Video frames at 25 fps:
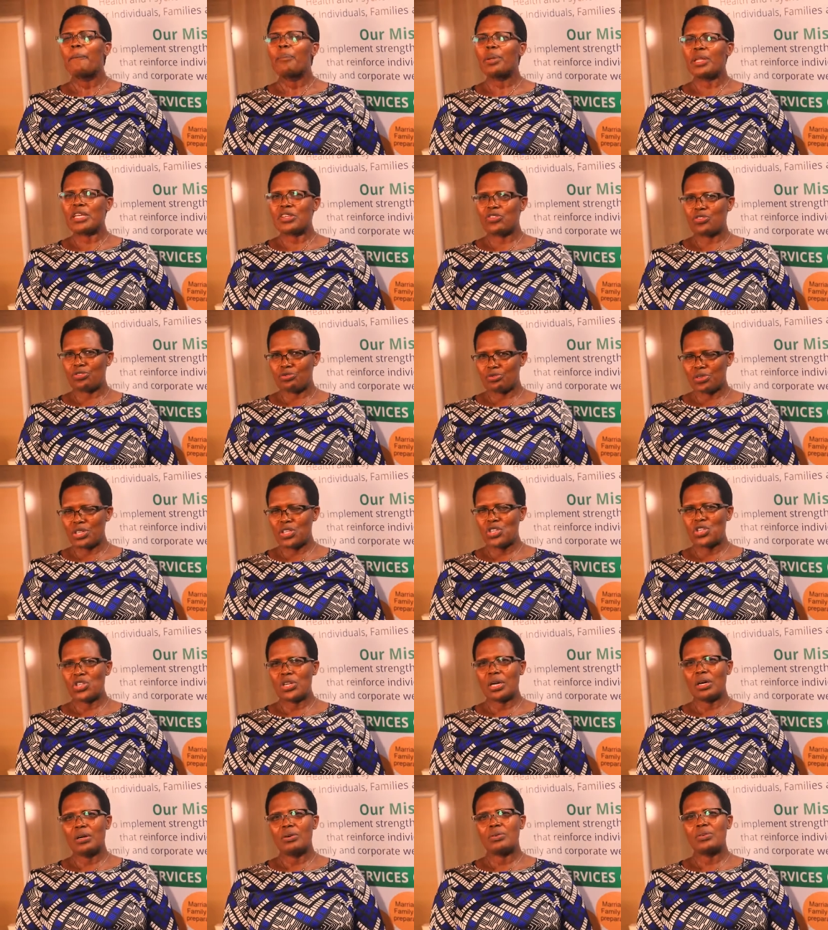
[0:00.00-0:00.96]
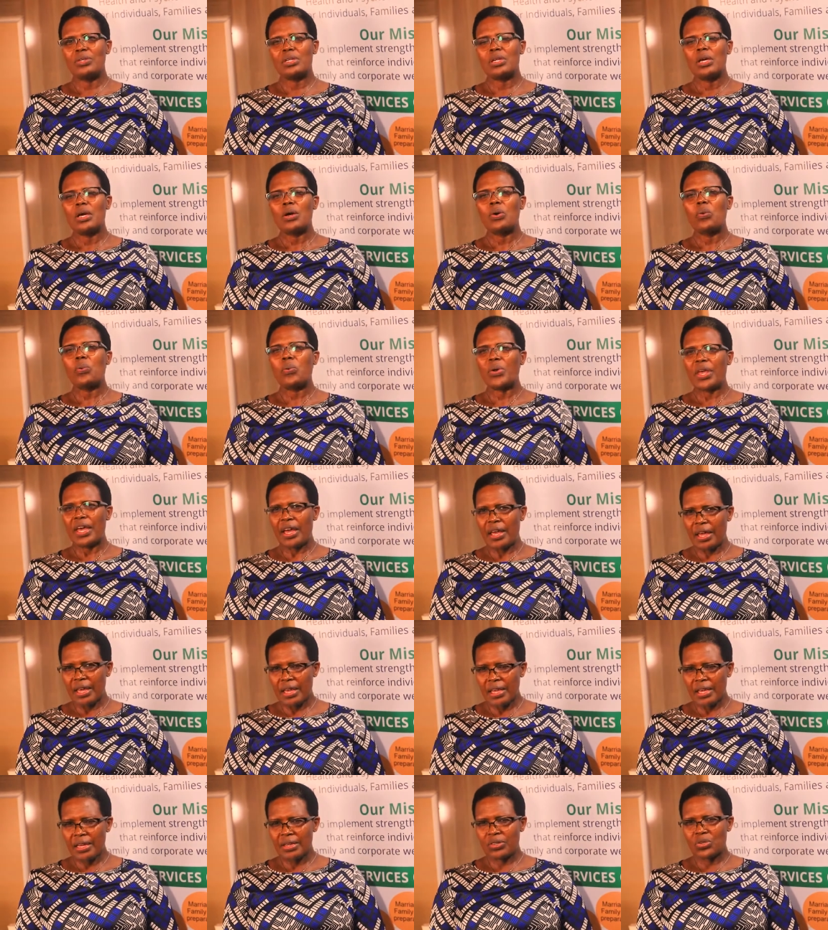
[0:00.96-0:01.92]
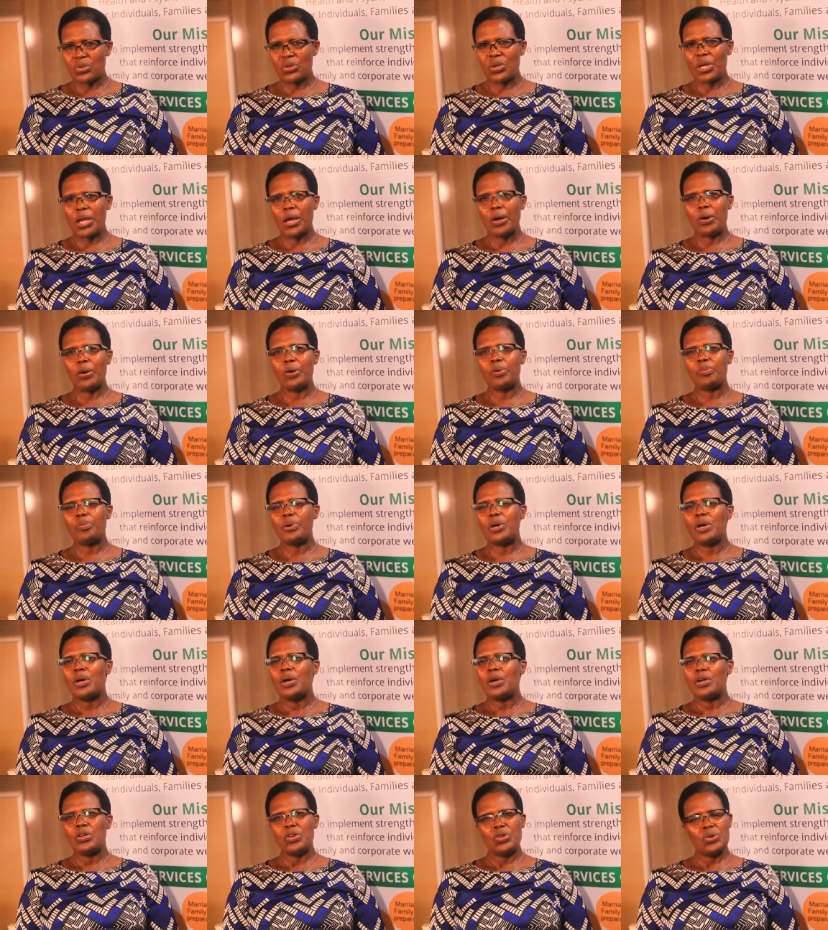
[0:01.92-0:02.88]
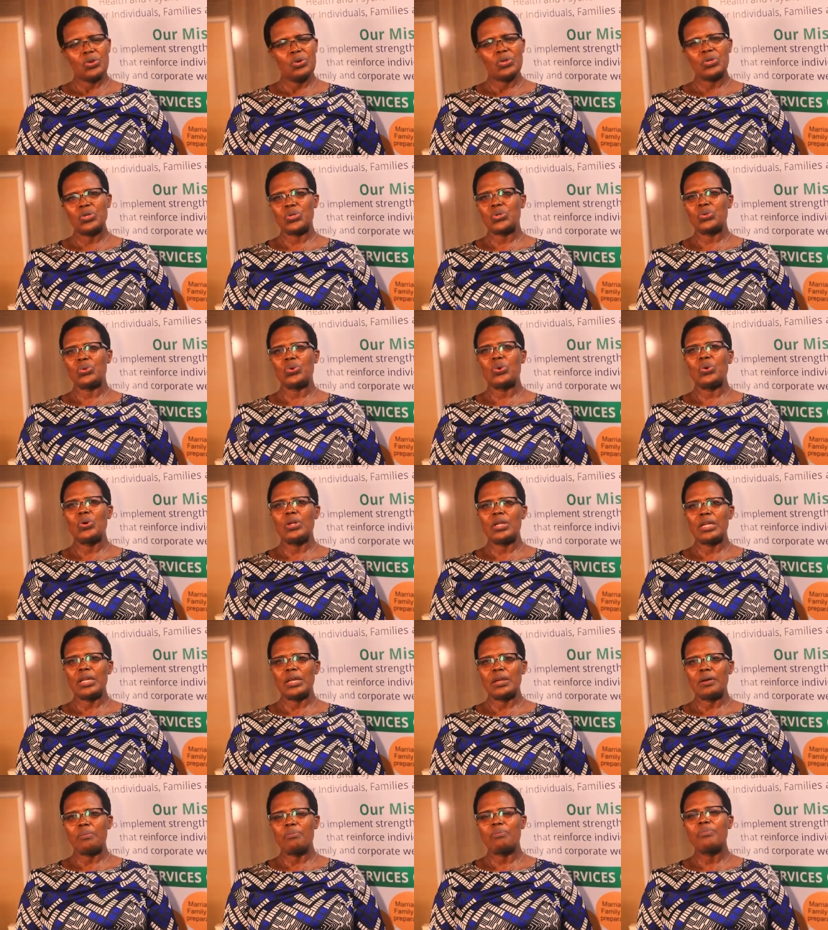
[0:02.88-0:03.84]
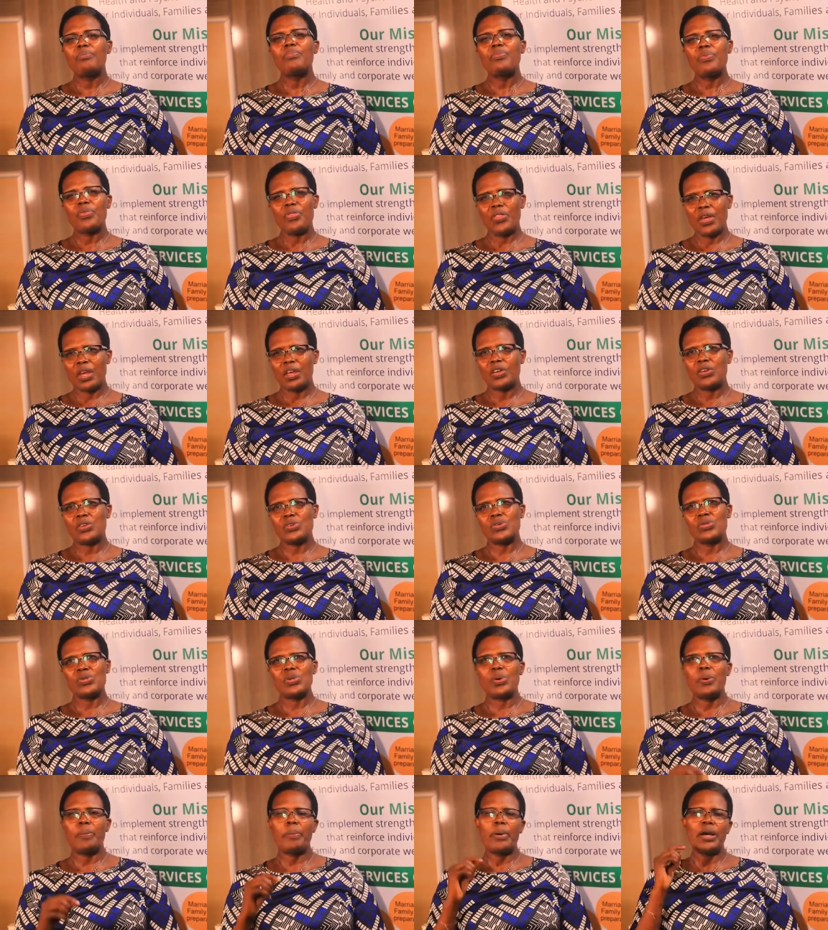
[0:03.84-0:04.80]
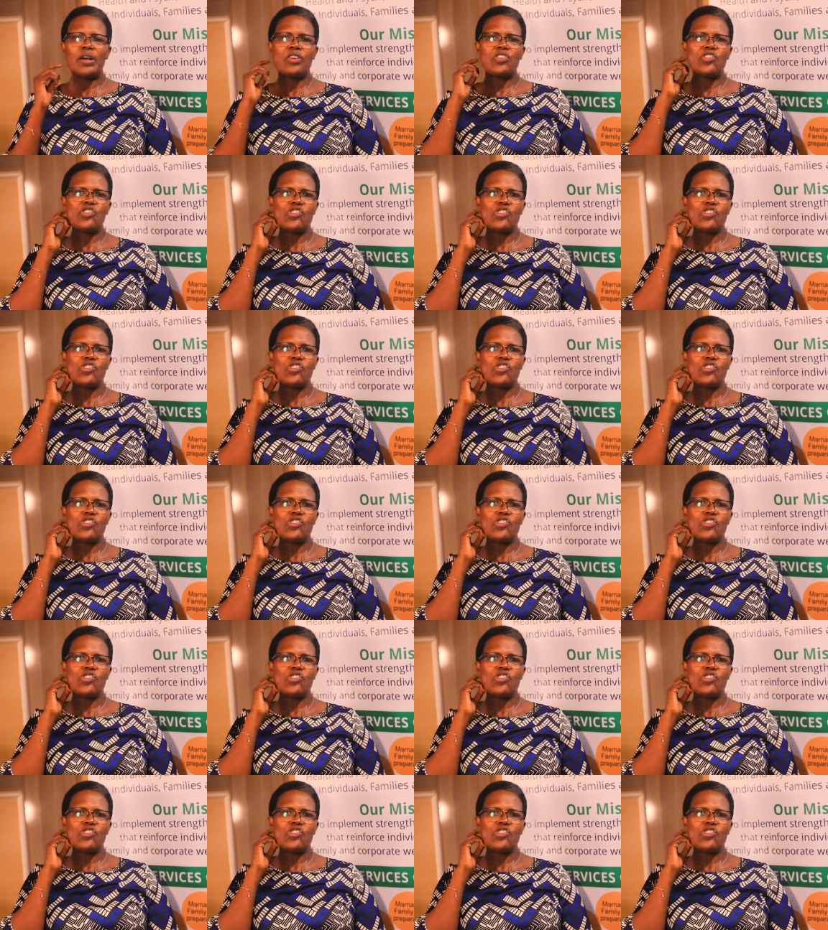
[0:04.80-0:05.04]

Please reach out. We are here to help, not to condemn. Thank you so much.